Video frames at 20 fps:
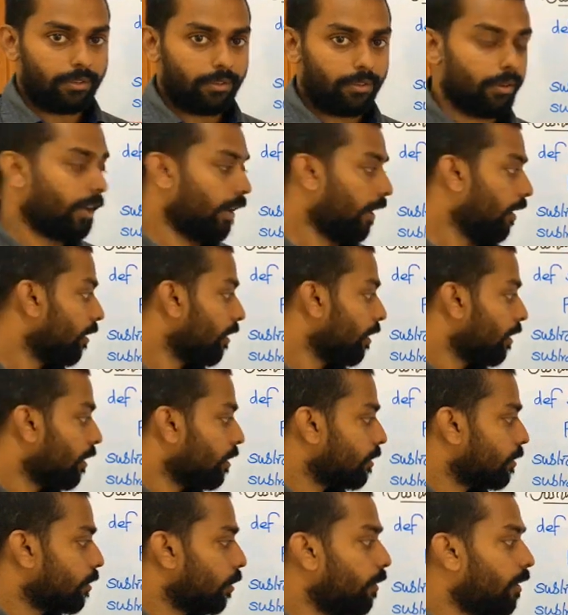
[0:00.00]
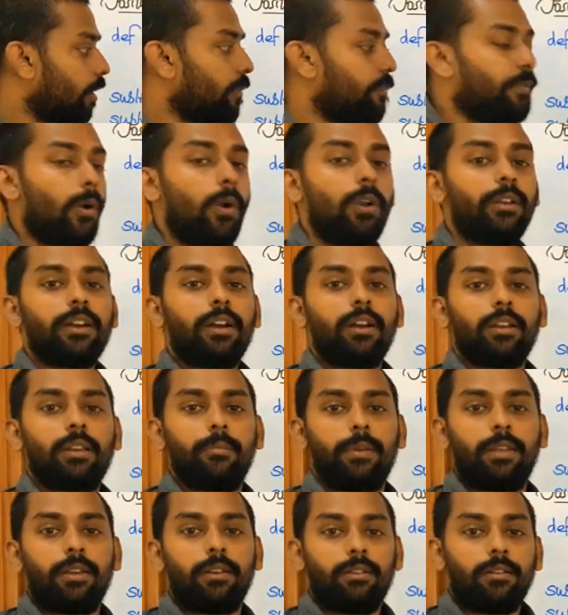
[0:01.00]
Okay. So default
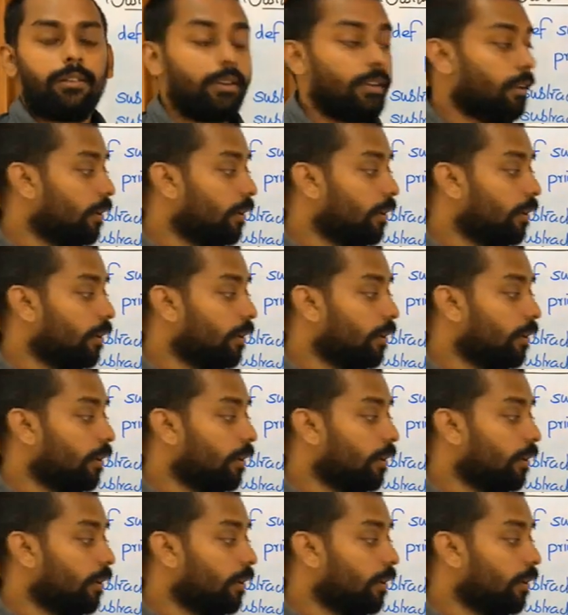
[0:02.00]
argument.